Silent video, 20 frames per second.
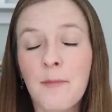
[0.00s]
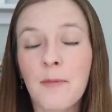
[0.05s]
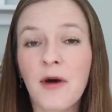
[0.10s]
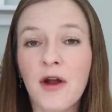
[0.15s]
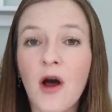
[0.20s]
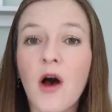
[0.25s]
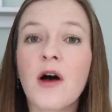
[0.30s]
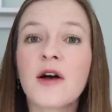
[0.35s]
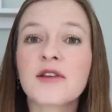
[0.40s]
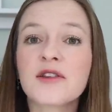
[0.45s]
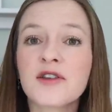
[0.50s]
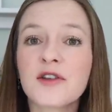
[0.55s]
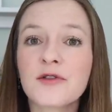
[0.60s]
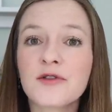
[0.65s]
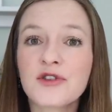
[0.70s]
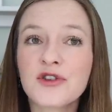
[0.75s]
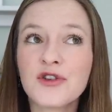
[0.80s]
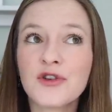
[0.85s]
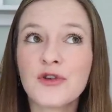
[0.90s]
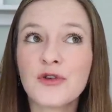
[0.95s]
But also
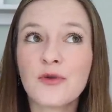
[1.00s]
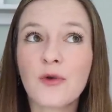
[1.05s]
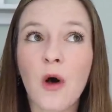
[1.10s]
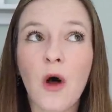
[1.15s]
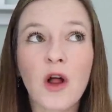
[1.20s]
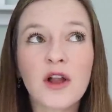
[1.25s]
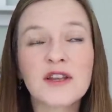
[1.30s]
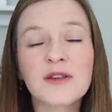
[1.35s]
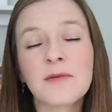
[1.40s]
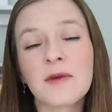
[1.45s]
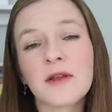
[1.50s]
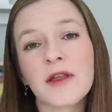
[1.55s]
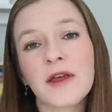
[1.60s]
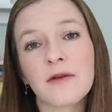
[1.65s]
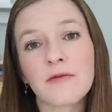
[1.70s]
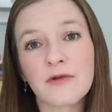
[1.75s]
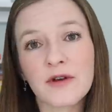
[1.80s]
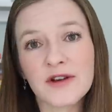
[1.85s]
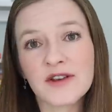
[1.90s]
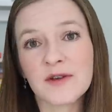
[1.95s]
to ultimately
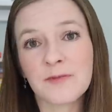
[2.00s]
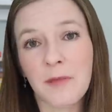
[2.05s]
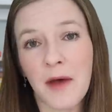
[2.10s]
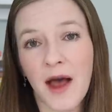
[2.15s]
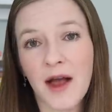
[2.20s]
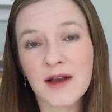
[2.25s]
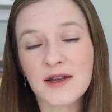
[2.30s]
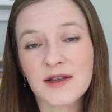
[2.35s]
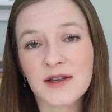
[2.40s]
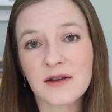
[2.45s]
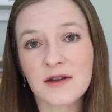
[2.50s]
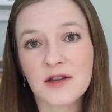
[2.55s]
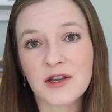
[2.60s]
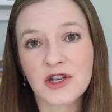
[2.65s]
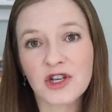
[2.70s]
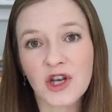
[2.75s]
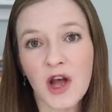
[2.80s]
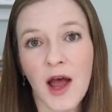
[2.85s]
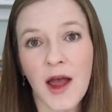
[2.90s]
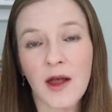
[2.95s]
respect the
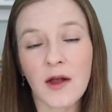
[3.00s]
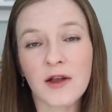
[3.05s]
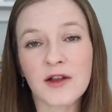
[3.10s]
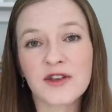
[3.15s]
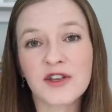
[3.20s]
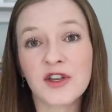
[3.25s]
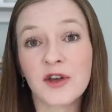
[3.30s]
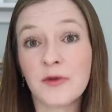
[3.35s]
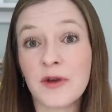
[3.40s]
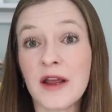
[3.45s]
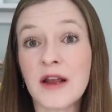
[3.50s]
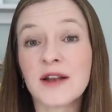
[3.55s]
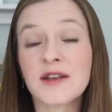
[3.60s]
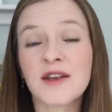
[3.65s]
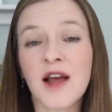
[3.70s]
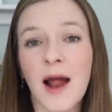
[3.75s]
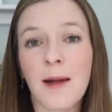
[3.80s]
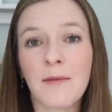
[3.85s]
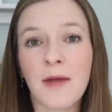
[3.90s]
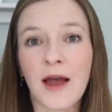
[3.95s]
child's unique
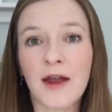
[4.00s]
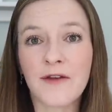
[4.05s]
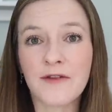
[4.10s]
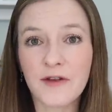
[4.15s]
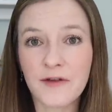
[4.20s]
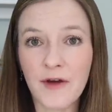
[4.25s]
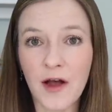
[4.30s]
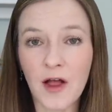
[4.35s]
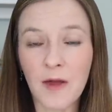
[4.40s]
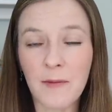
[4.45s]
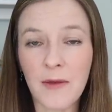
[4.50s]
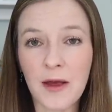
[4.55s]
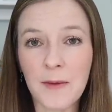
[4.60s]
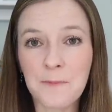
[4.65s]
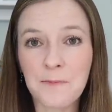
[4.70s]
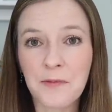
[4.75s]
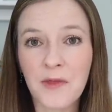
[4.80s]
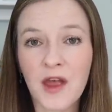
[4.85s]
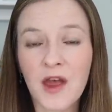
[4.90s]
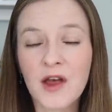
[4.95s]
timeline of development.
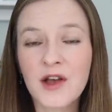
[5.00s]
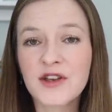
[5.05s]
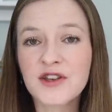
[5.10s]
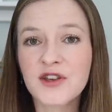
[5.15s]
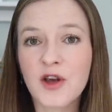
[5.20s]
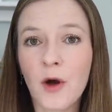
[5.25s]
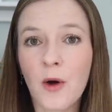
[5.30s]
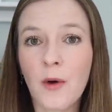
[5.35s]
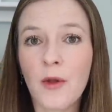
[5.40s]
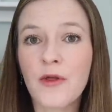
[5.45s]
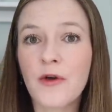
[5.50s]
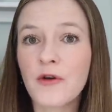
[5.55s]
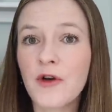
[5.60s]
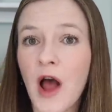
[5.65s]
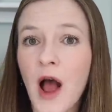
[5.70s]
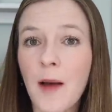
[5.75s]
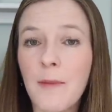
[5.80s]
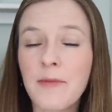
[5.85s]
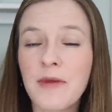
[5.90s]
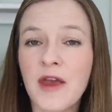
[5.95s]
So they're
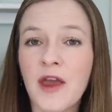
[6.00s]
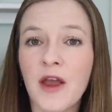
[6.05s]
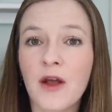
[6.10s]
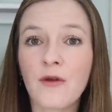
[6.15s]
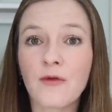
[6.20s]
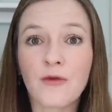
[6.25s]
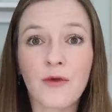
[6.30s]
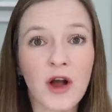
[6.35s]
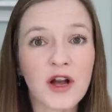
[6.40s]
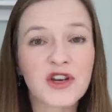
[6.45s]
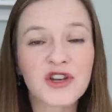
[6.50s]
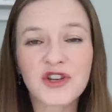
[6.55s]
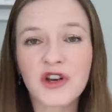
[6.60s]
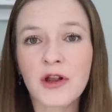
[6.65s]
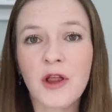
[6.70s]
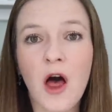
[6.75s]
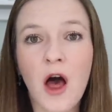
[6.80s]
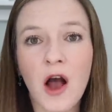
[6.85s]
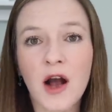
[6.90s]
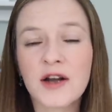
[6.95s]
not being rushed
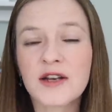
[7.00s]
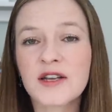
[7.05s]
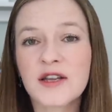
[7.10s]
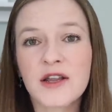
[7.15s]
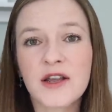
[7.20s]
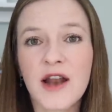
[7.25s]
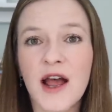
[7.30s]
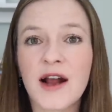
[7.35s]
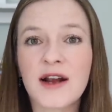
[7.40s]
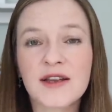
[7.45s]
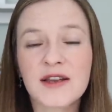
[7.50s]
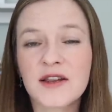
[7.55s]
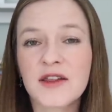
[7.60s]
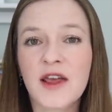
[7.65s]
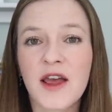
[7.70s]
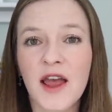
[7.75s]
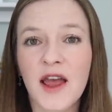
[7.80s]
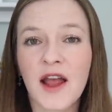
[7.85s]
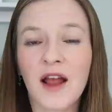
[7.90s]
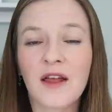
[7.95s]
along to the next
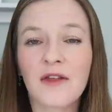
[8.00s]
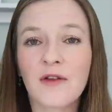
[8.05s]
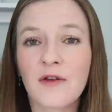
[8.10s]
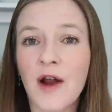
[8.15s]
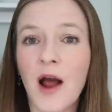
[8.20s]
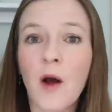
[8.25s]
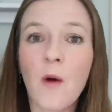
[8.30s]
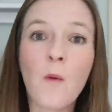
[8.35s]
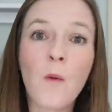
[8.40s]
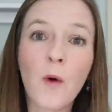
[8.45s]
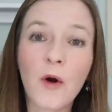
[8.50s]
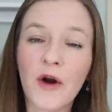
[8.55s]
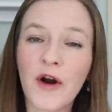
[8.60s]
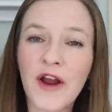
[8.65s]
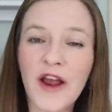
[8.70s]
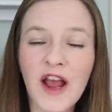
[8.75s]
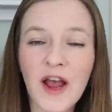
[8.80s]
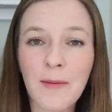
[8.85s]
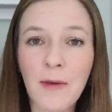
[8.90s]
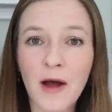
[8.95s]
thing. They're not
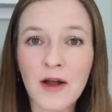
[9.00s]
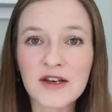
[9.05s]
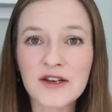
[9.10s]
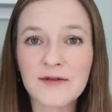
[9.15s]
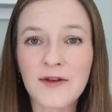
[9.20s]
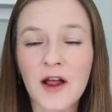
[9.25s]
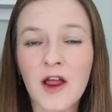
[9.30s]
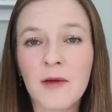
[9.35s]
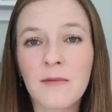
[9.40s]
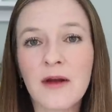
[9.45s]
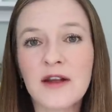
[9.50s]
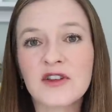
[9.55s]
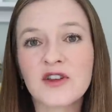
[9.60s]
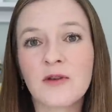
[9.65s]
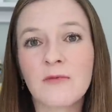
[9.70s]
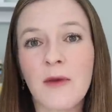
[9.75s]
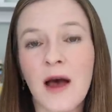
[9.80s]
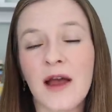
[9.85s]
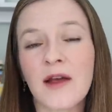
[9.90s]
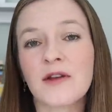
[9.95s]
worrying about
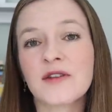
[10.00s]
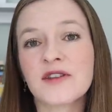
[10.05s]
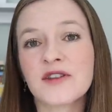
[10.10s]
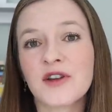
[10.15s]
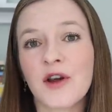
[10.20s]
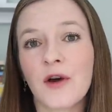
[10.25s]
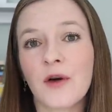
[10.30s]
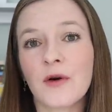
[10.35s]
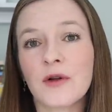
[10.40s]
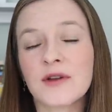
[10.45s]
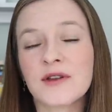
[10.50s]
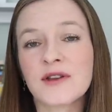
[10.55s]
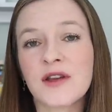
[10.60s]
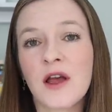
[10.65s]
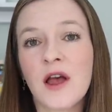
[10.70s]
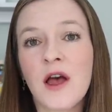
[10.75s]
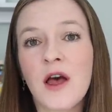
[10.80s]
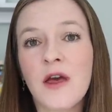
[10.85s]
developmental milestones.